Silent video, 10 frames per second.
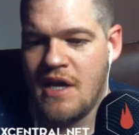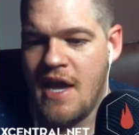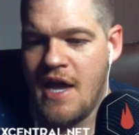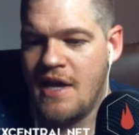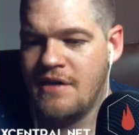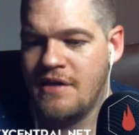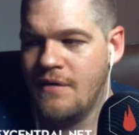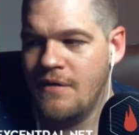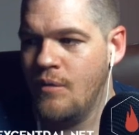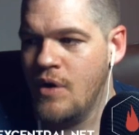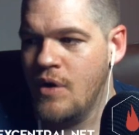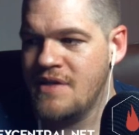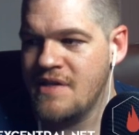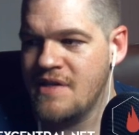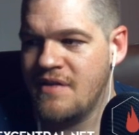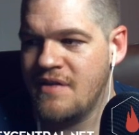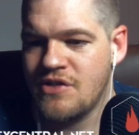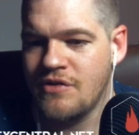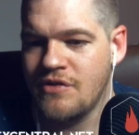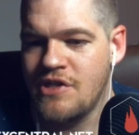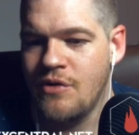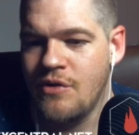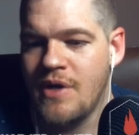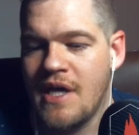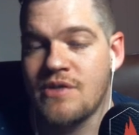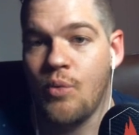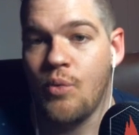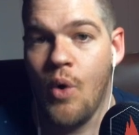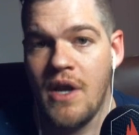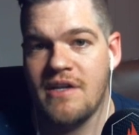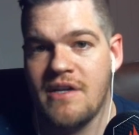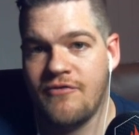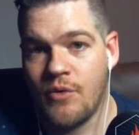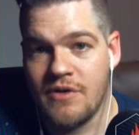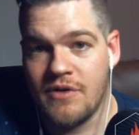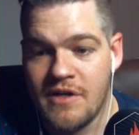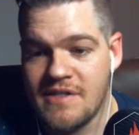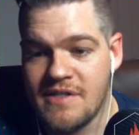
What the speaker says: And what it's essentially doing is one is for